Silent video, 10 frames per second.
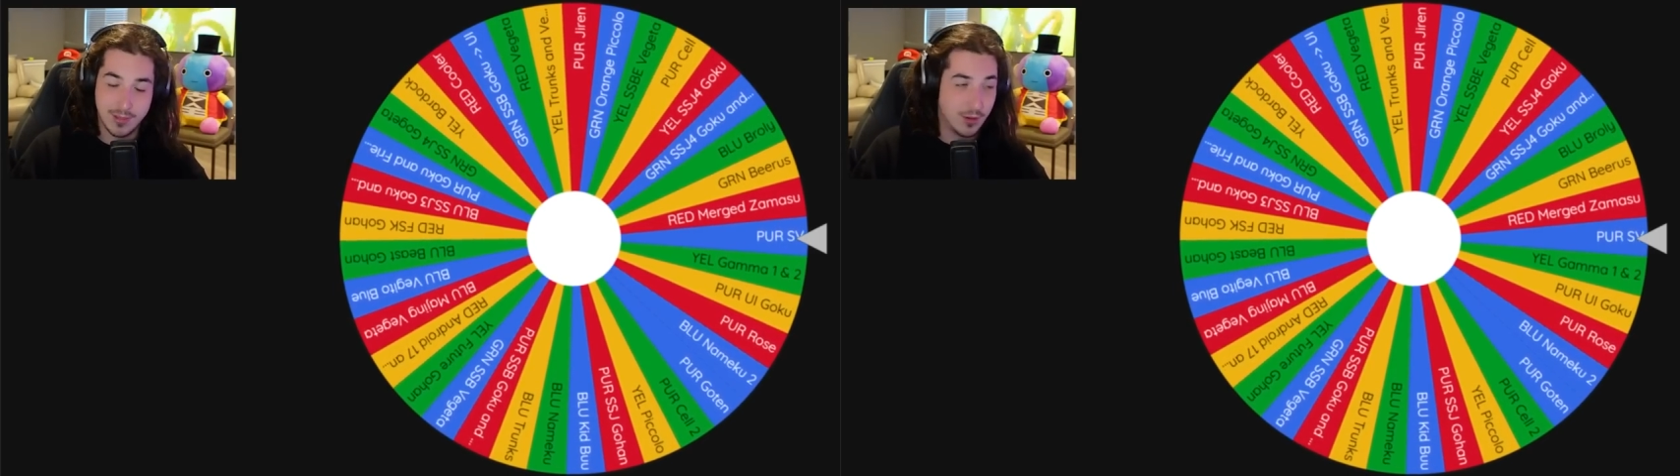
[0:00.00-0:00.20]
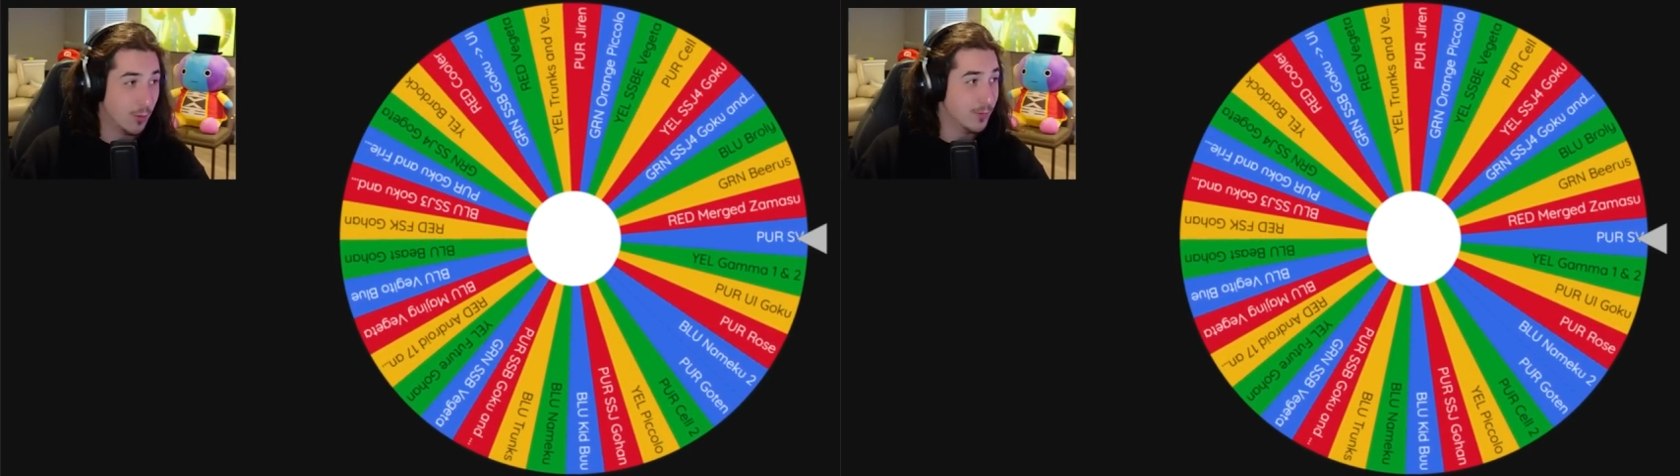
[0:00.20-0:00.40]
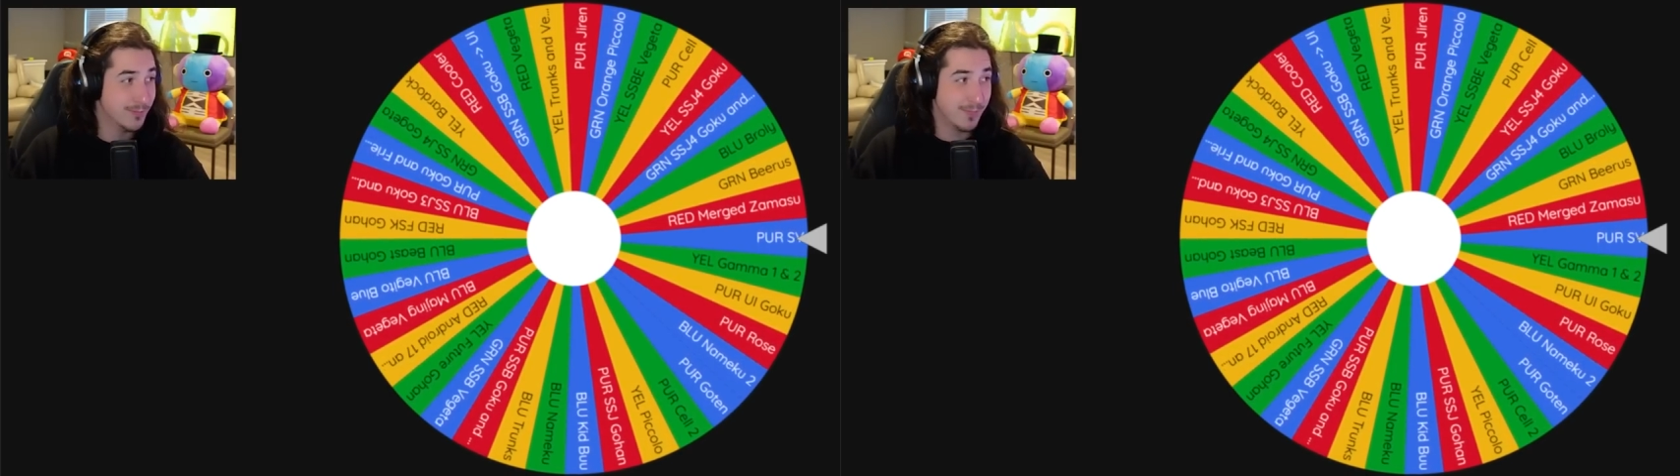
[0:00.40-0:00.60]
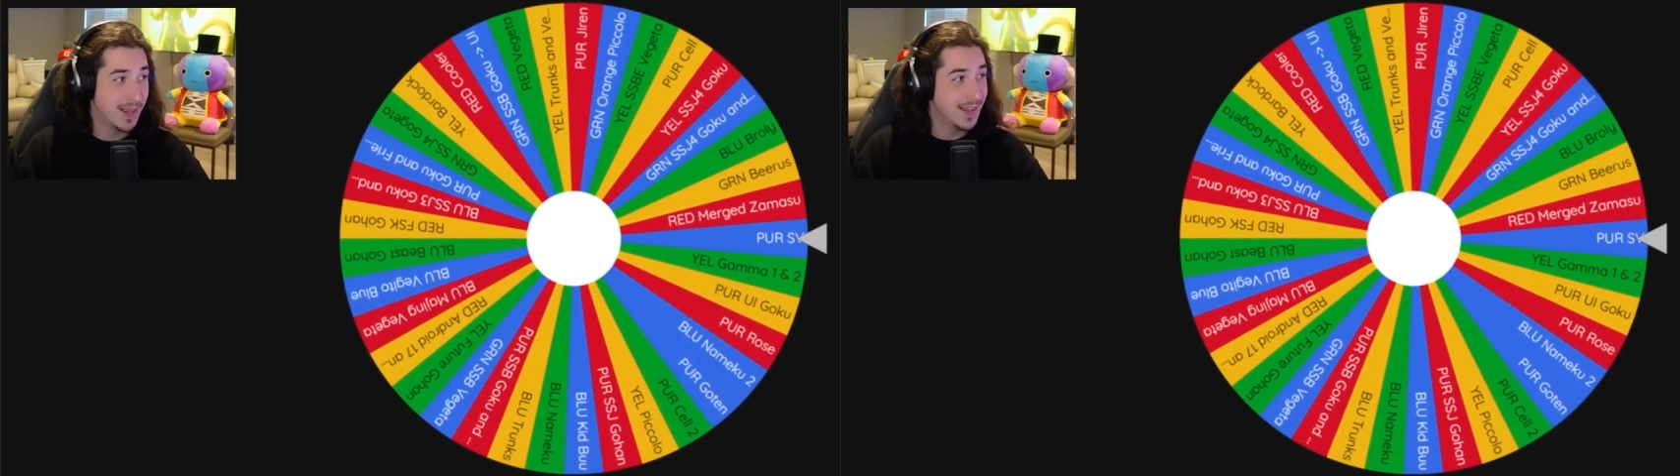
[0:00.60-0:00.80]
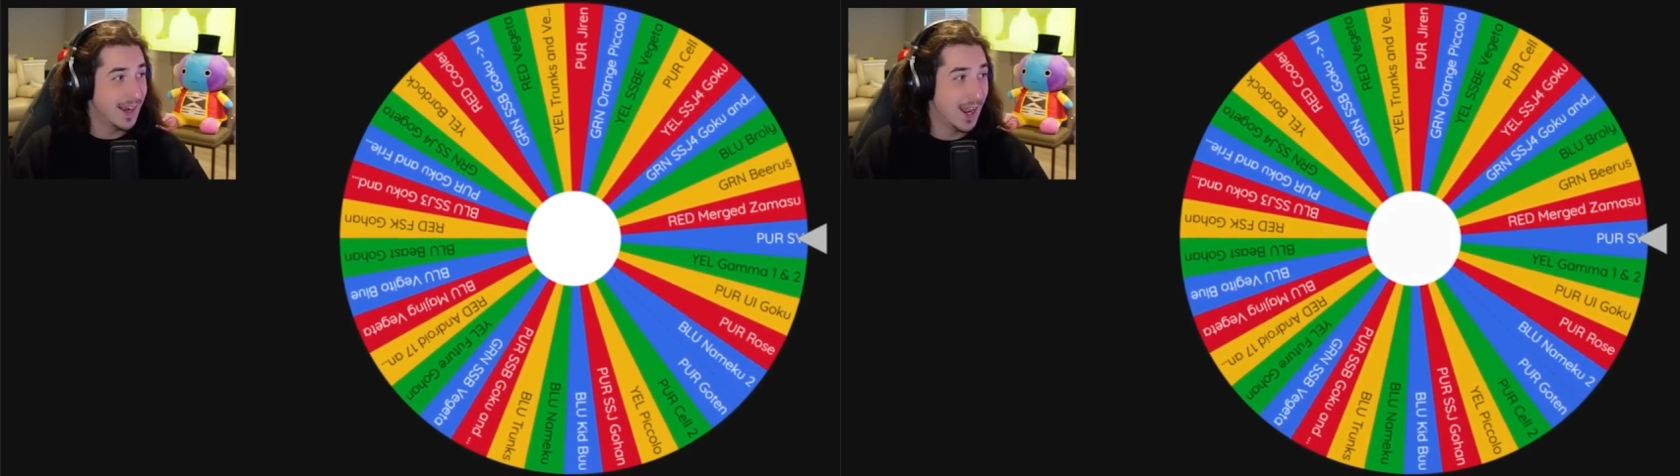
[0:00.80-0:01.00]
don't
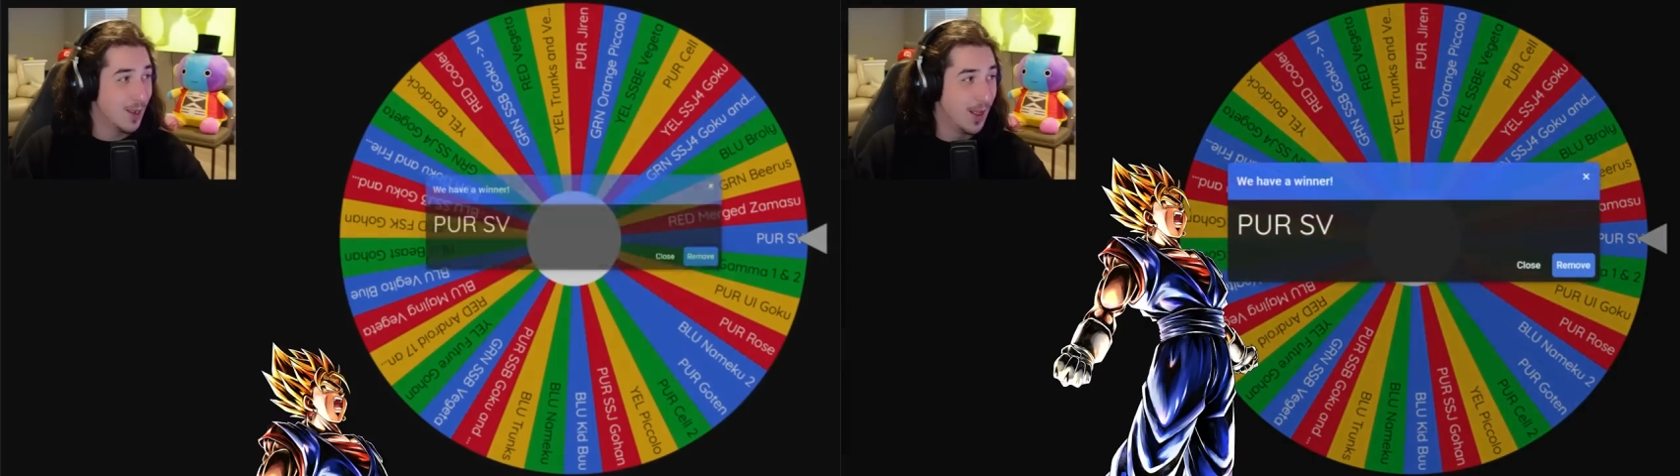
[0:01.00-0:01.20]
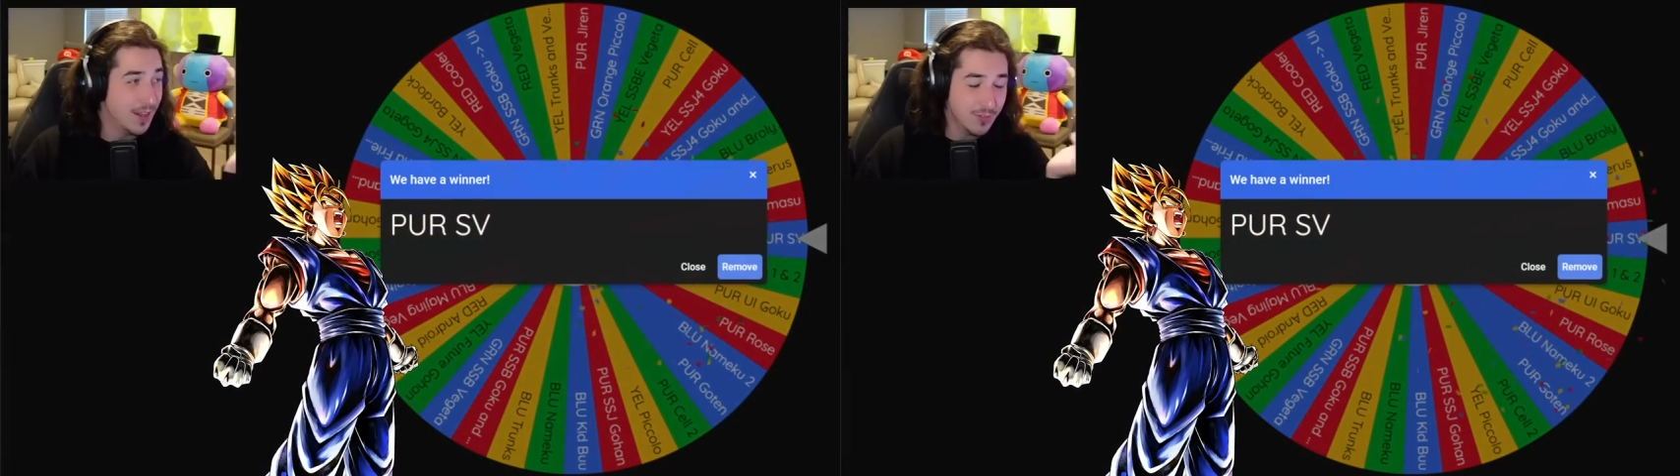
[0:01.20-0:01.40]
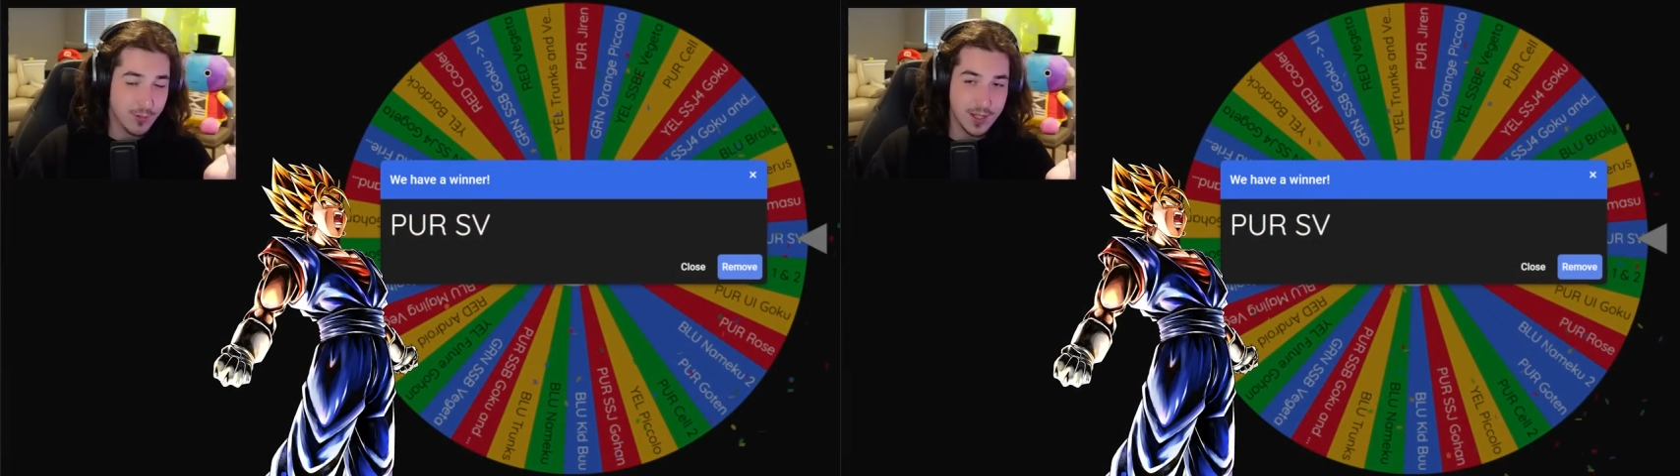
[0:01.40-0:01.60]
mind that at all. I actually